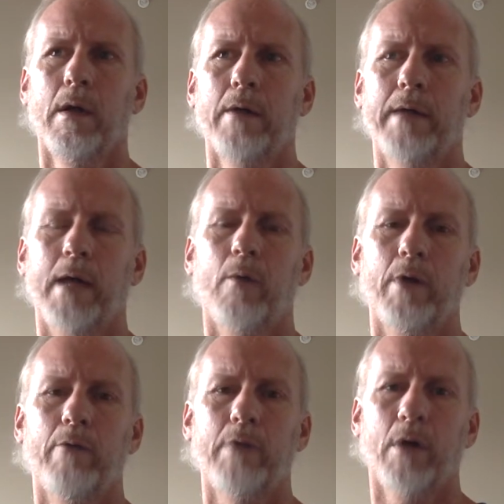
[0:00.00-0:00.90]
take what
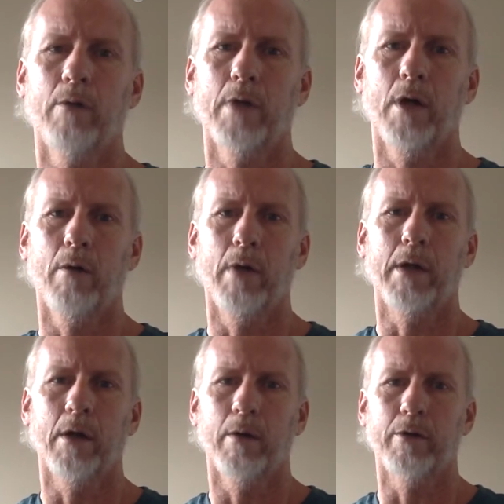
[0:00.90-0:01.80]
you don't know
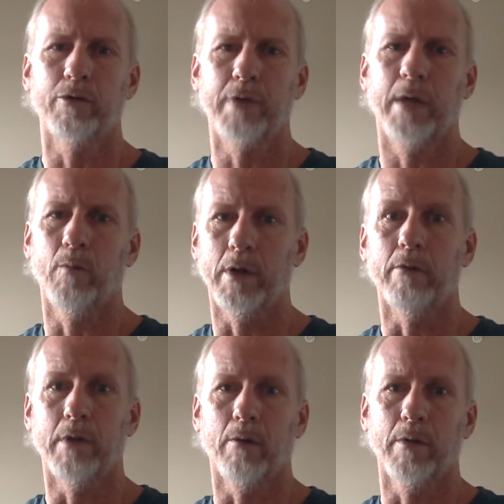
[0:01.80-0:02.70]
and go understand what
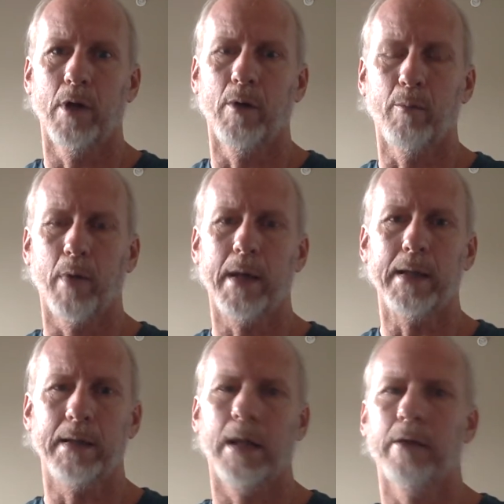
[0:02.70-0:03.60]
you don't know, and break
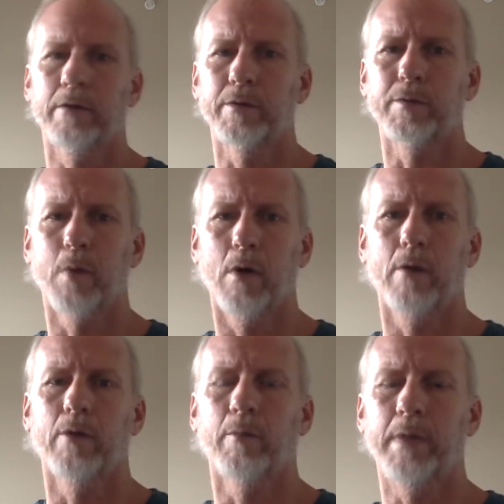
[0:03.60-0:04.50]
it down to
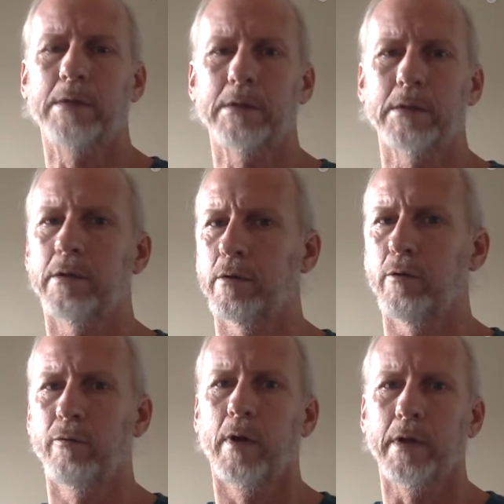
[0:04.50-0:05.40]
small little pieces until
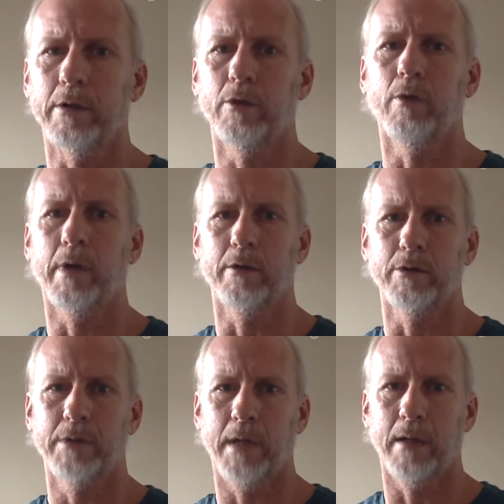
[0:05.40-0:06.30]
you finally do
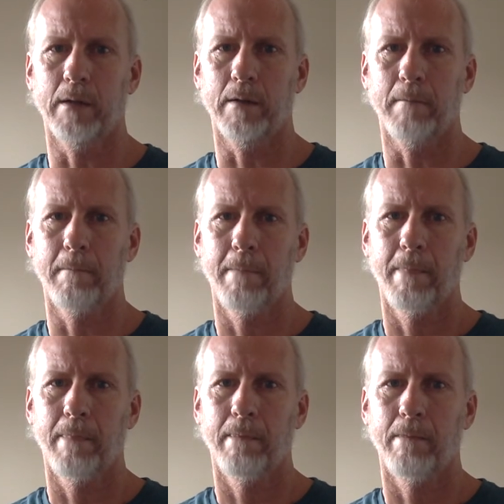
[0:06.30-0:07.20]
understand it.
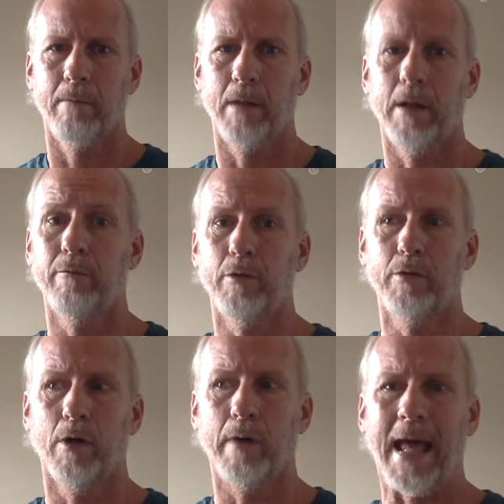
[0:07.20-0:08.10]
Right? And if you
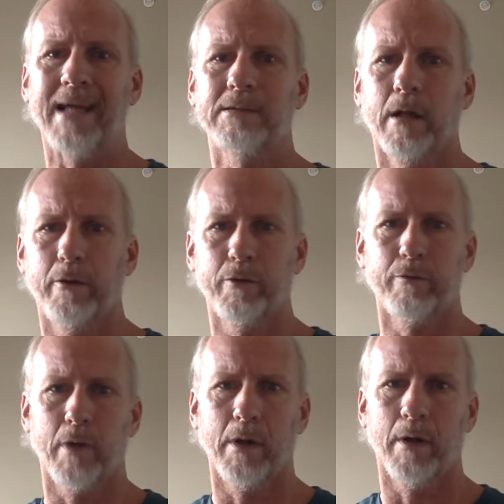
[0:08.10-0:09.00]
don't, ask others
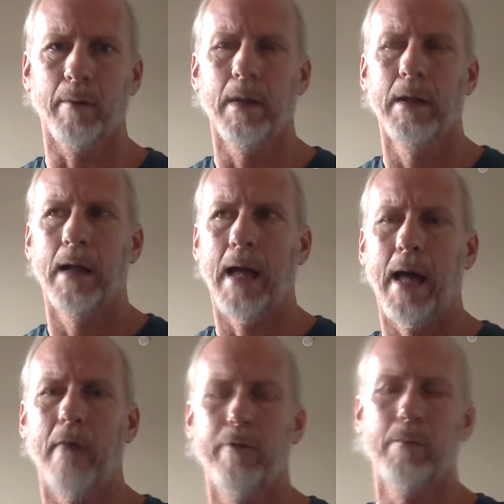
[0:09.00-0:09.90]
for help.
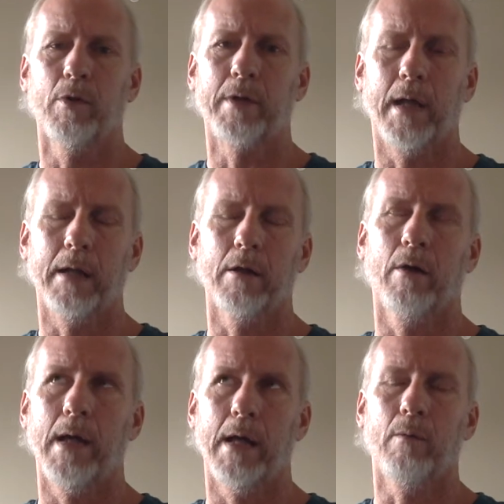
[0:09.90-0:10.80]
Have them look at it and
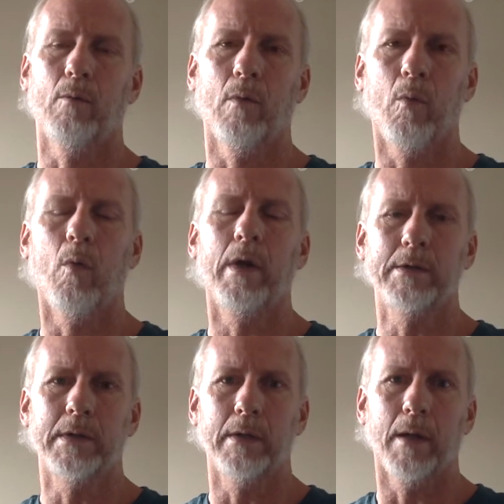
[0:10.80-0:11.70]
go, hey, what
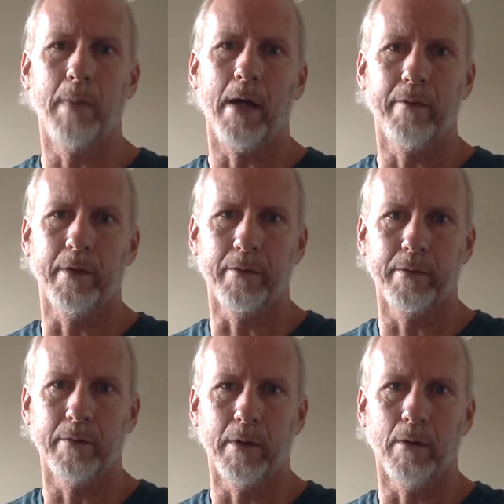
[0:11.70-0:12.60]
is it about
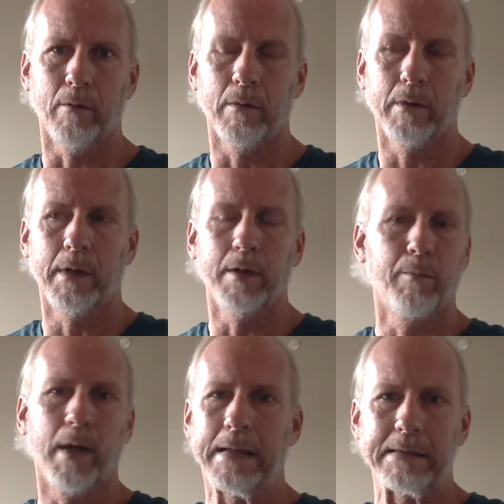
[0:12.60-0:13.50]
this? Can you
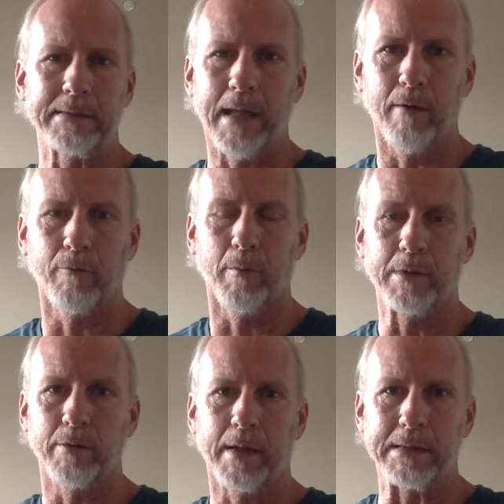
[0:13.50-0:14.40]
break this down for
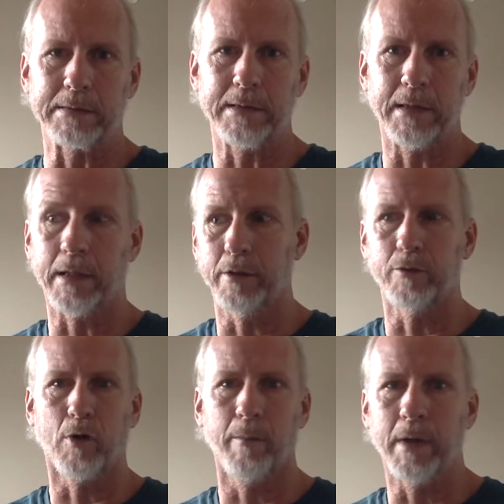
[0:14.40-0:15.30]
me so I can see it? Can you
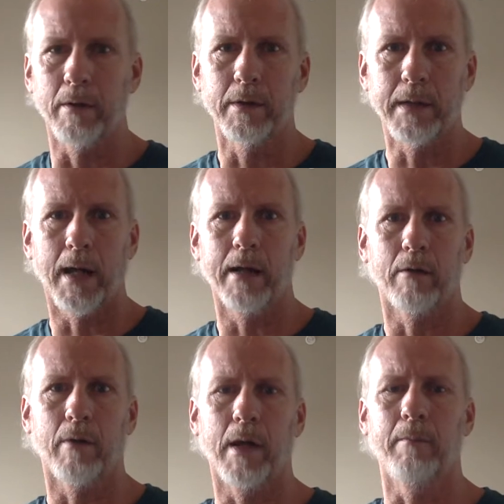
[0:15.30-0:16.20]
draw me a
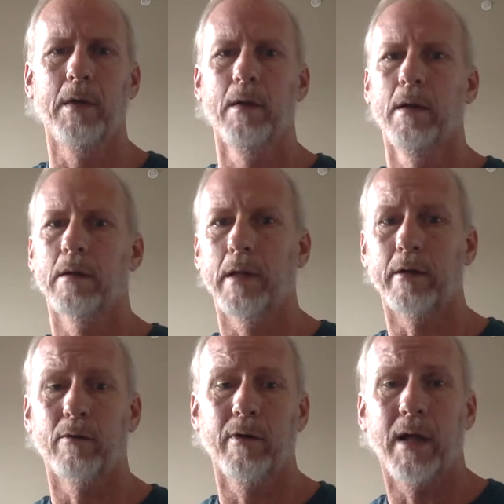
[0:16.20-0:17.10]
diagram?
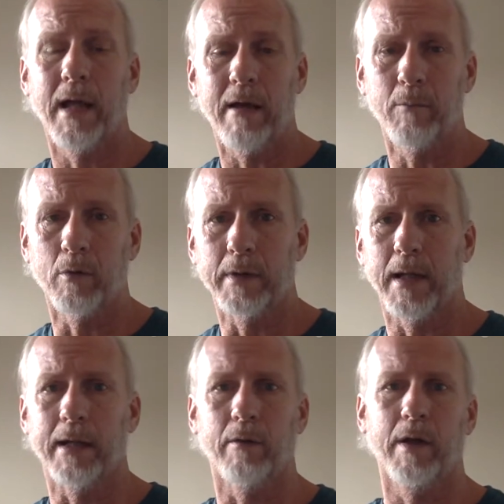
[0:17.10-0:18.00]
Later on, I'll have more
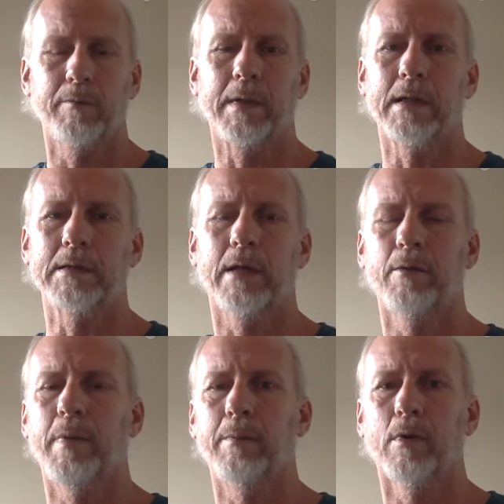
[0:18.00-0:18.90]
diagrams, because
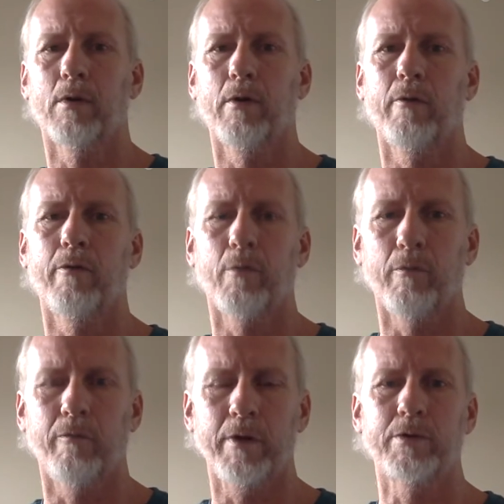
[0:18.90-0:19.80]
other people learn
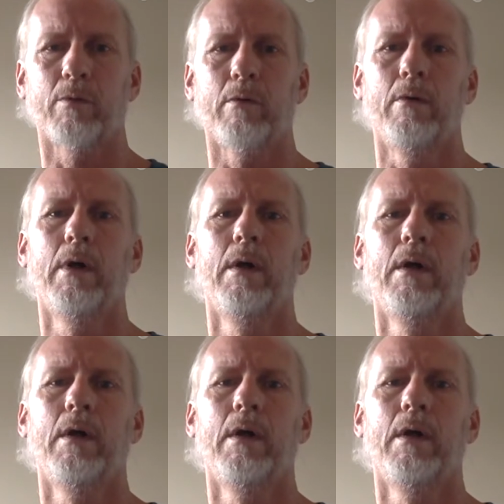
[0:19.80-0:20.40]
through visual,